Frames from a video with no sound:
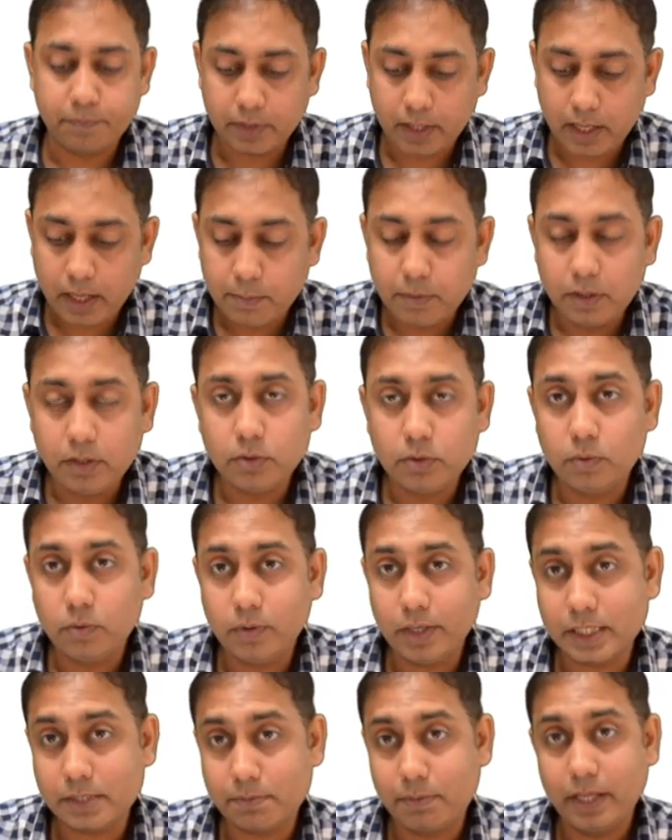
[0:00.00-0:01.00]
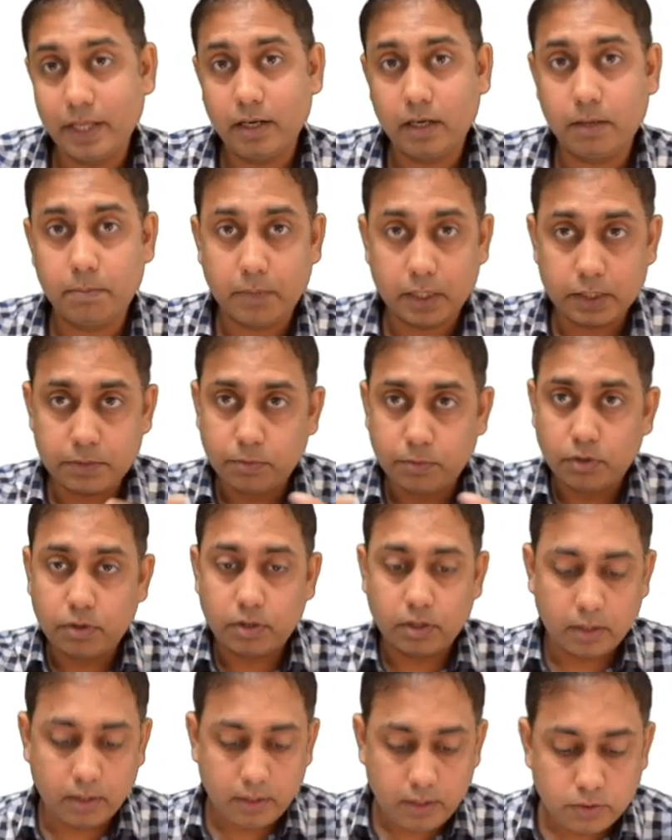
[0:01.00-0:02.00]
able to explain it much
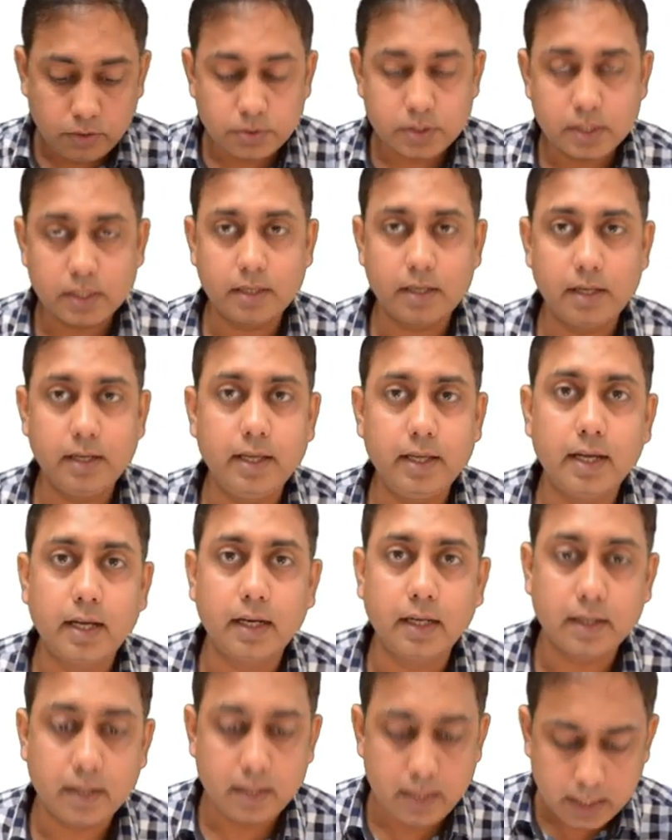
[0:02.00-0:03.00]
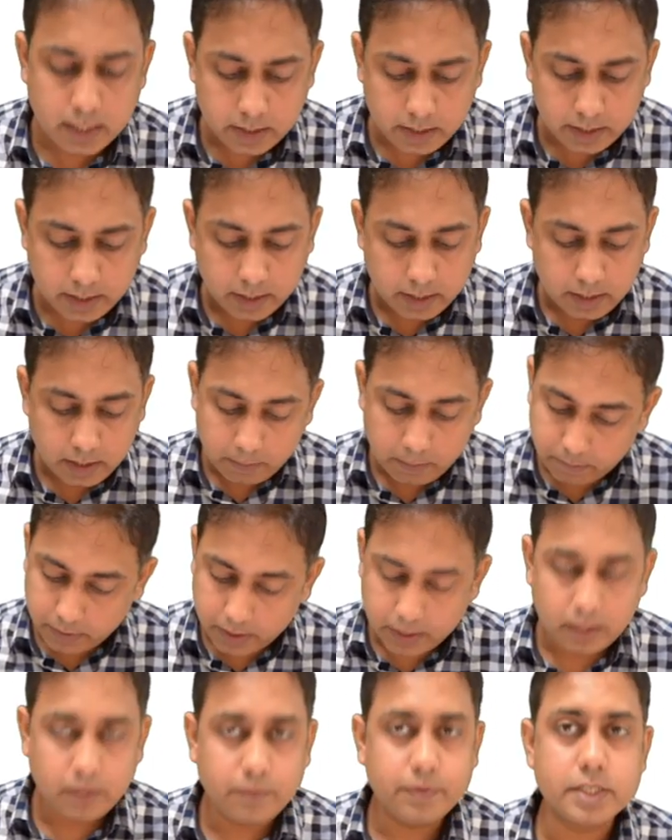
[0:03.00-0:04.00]
more lucidly and clearly,
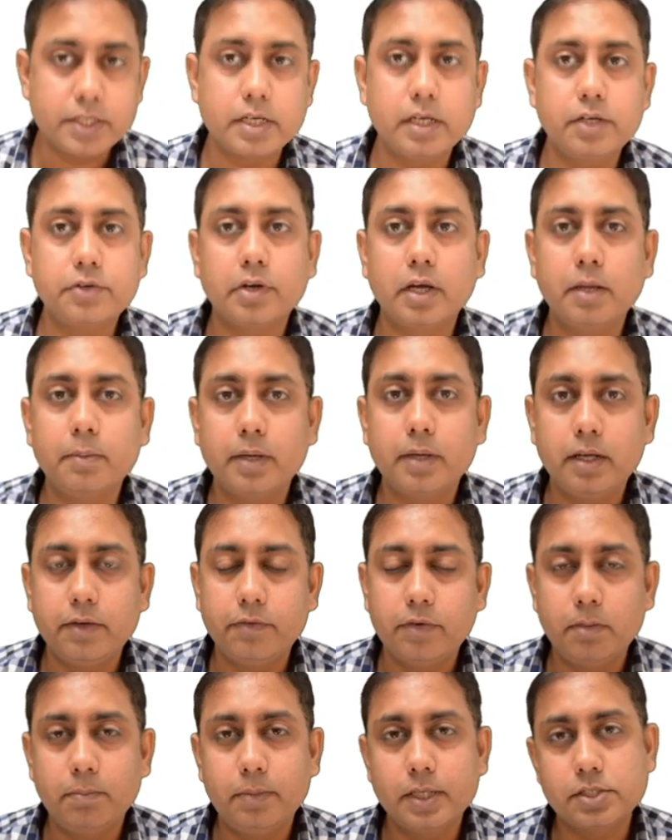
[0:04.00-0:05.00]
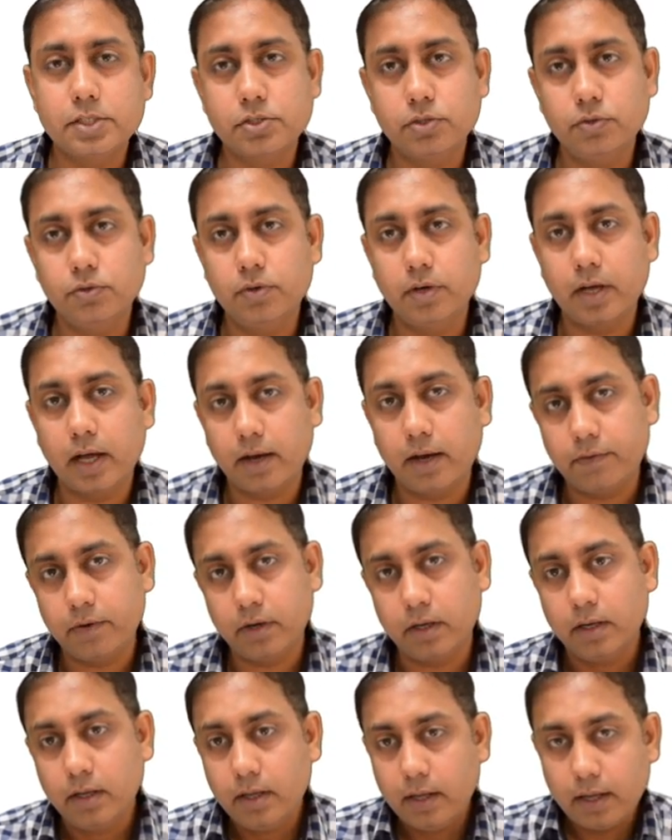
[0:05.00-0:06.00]
but anyways, I'll try my level best to have
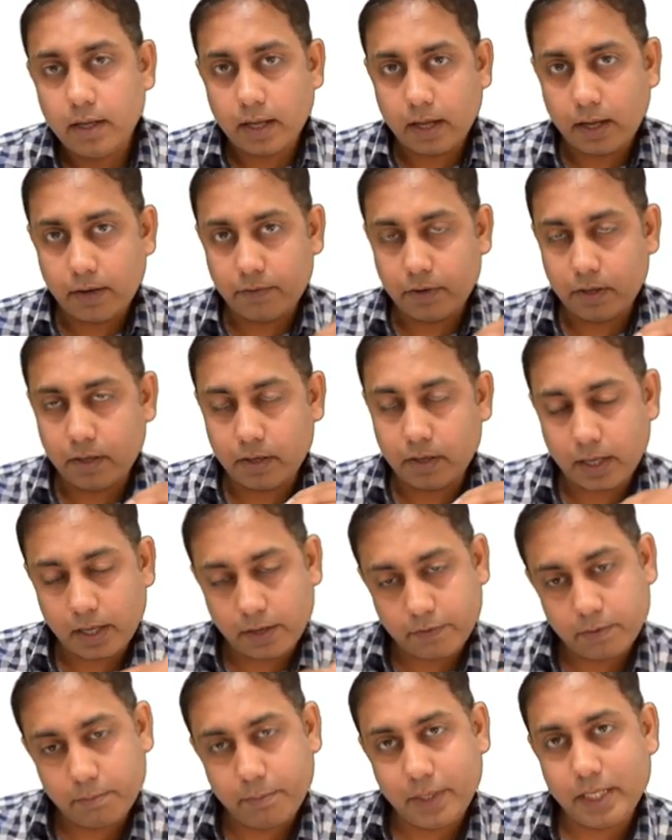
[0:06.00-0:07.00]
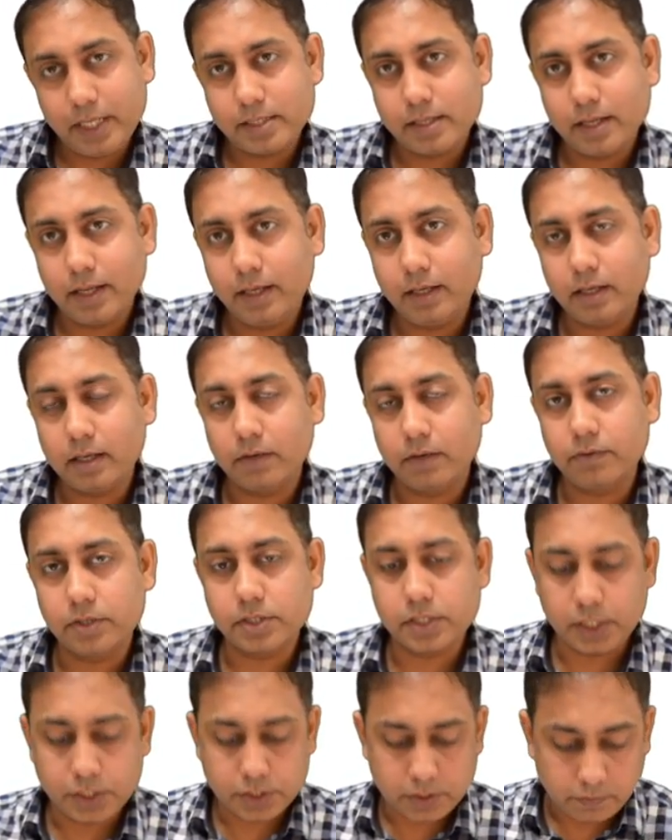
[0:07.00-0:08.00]
a baseline
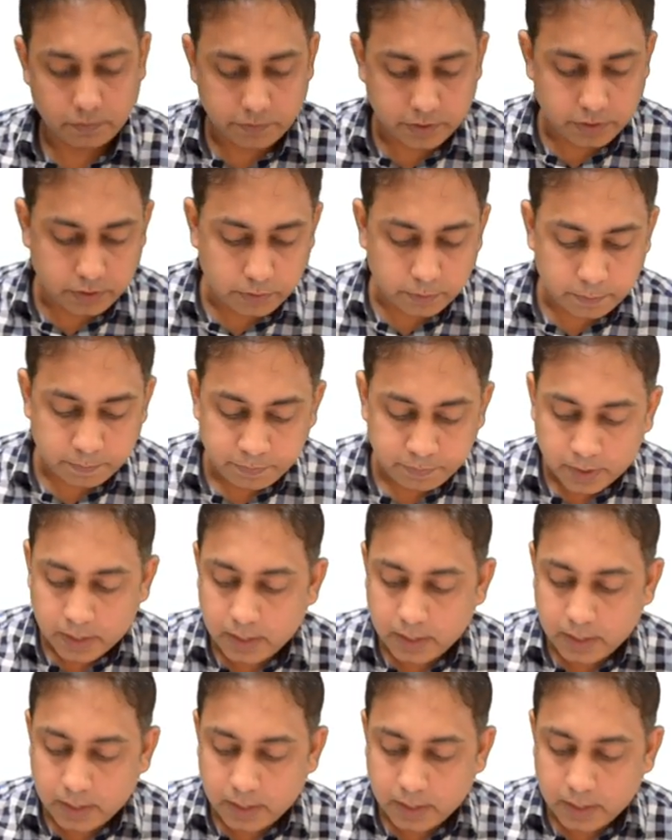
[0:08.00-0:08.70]
conversation with you.